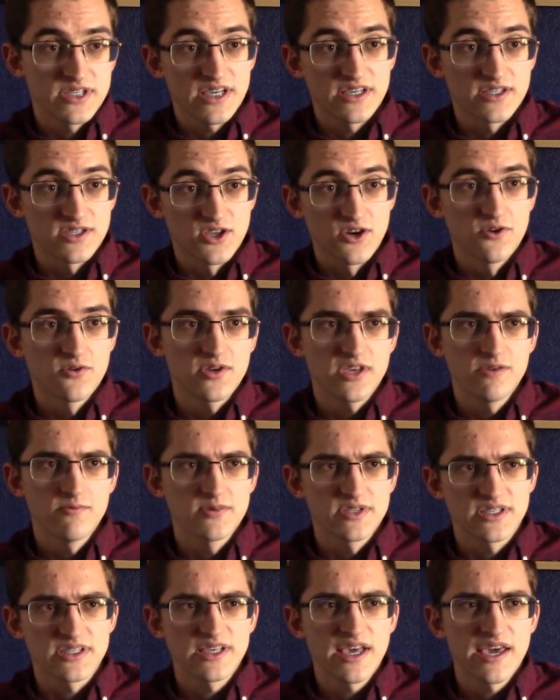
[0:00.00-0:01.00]
as though he
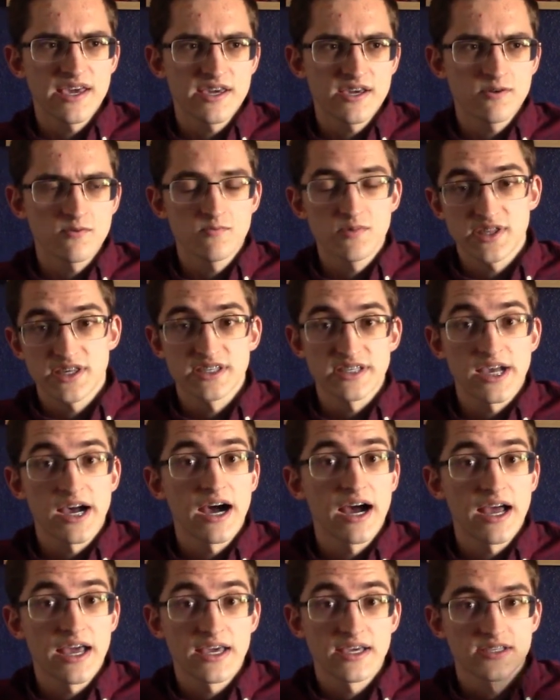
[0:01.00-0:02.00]
was saying with his
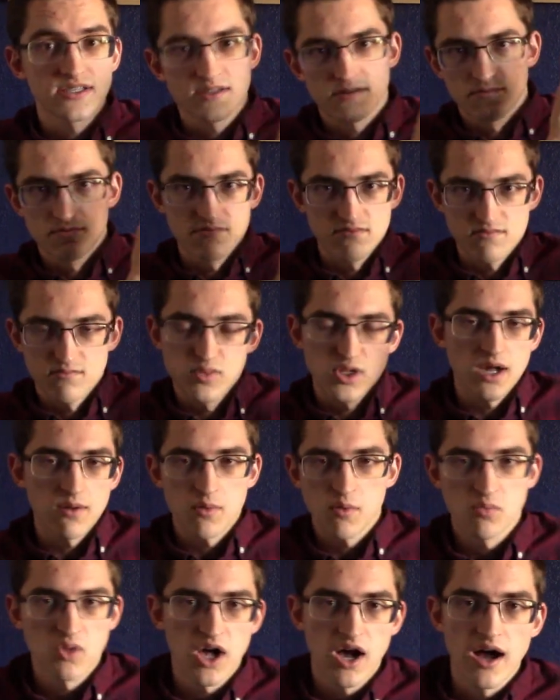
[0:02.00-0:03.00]
eyes, blah,
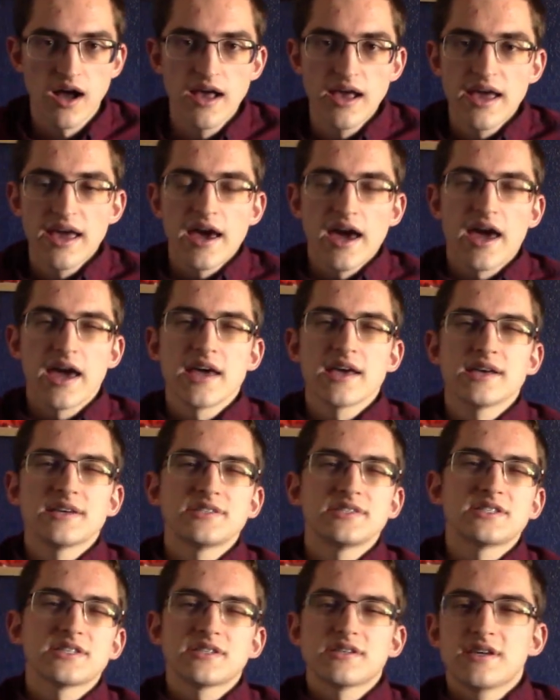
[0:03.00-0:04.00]
blah, blah.
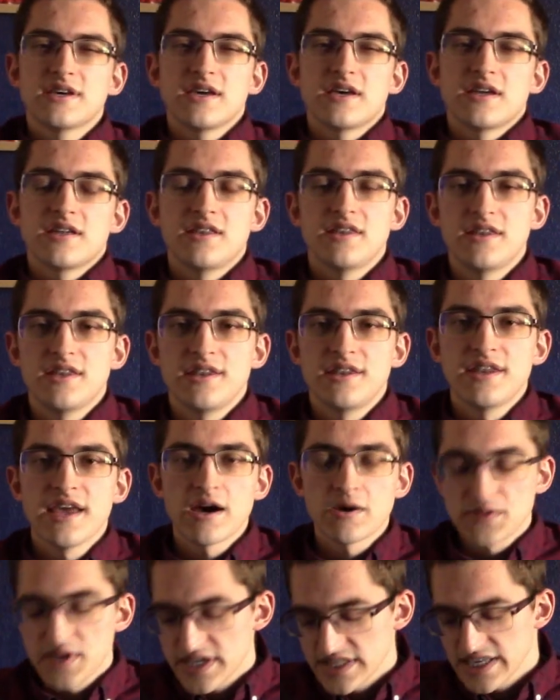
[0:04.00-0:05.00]
And
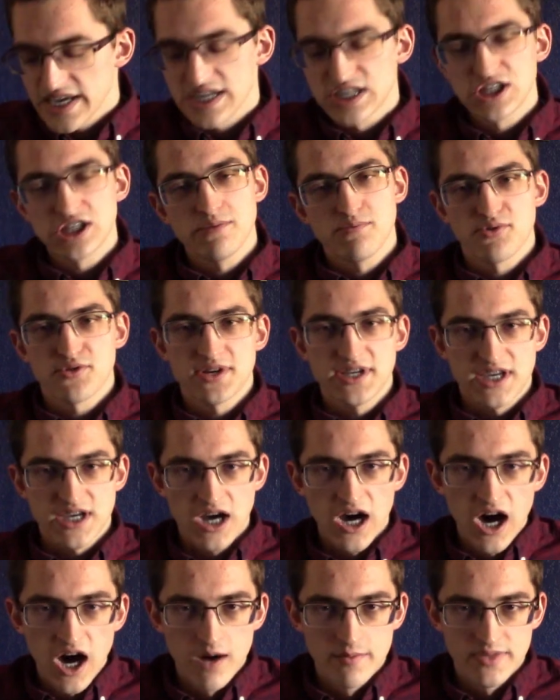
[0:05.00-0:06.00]
now, that's actually pretty
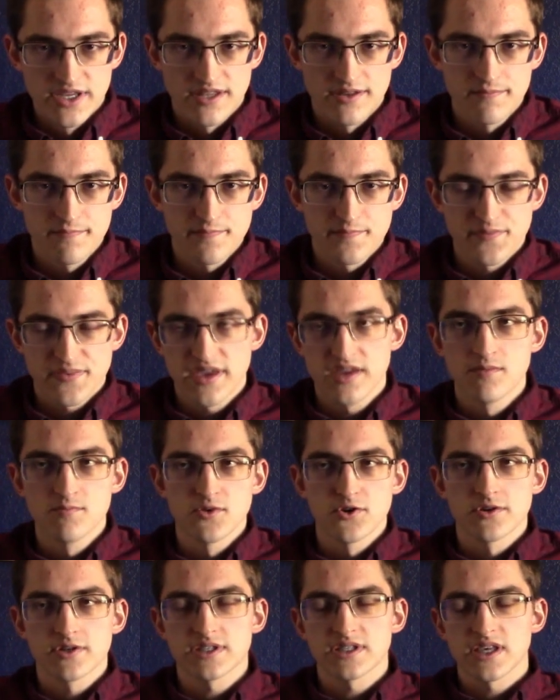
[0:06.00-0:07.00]
common in
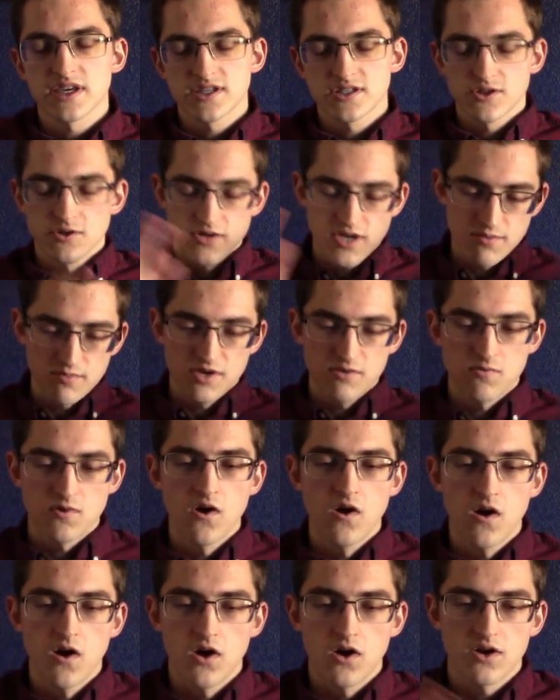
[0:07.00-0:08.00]
books. Like, don't get me
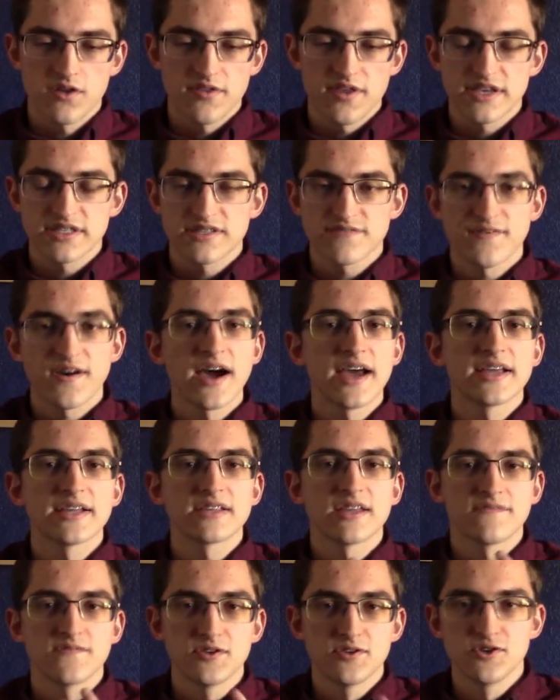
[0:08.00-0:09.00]
wrong, that's
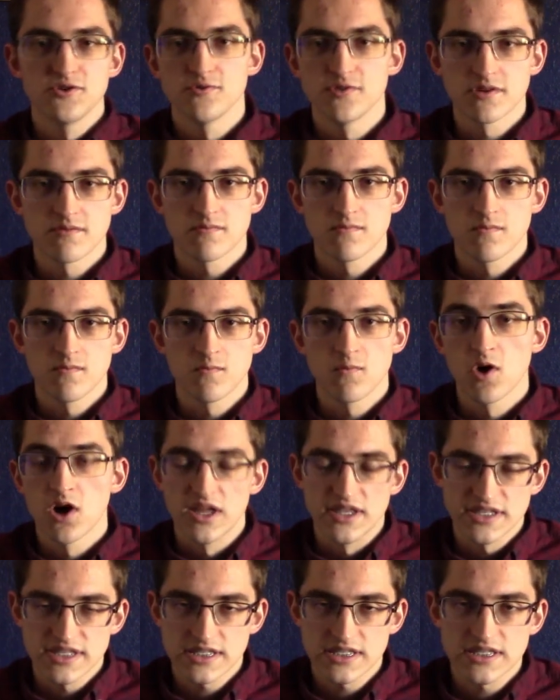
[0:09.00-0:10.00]
fine if you do it
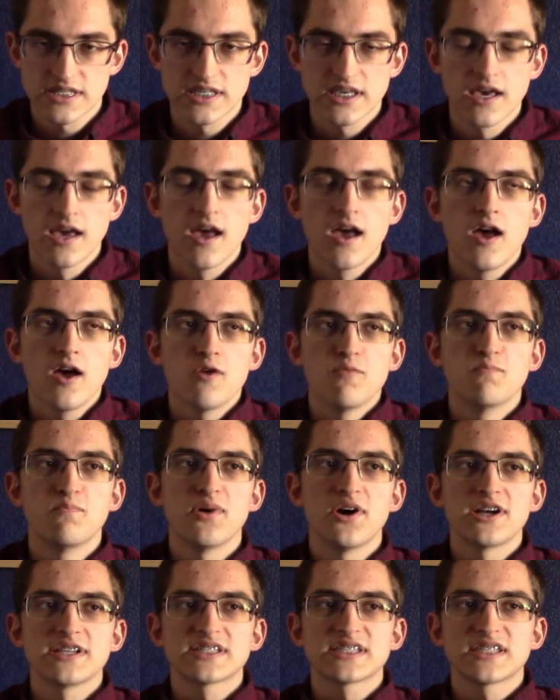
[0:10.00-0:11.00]
once.
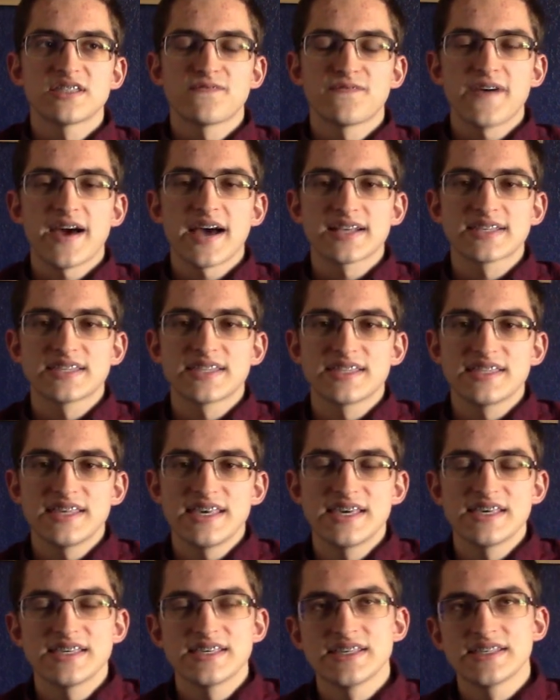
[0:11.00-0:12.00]
But the fact
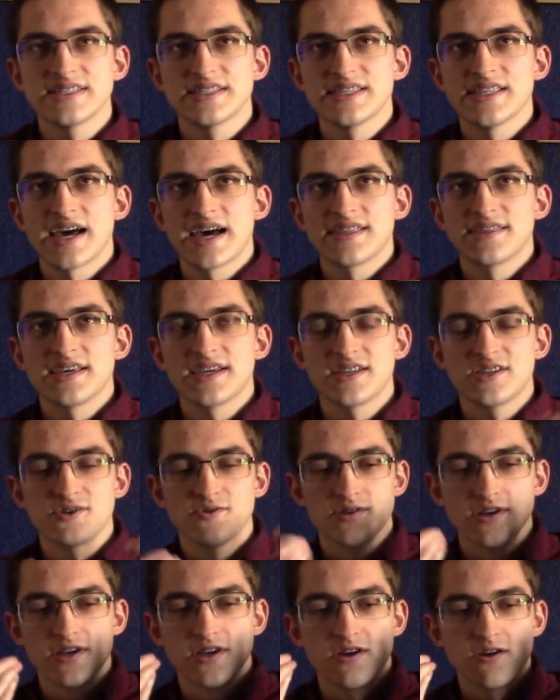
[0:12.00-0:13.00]
is that they
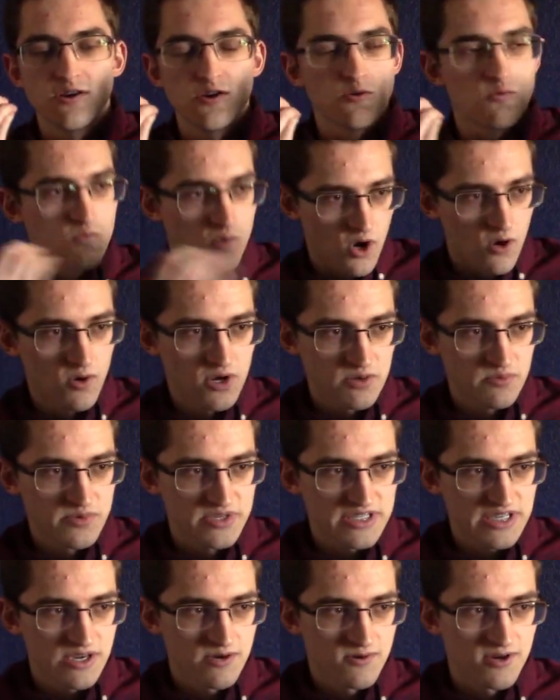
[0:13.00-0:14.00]
do it. Rowan
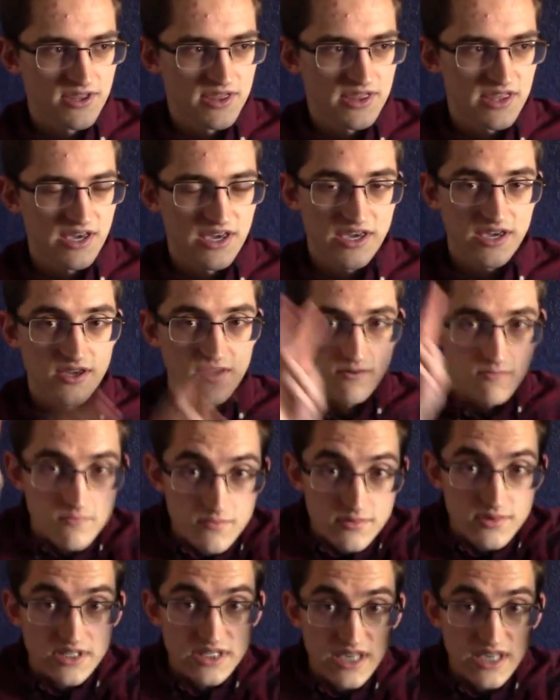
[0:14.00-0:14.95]
will say one thing, and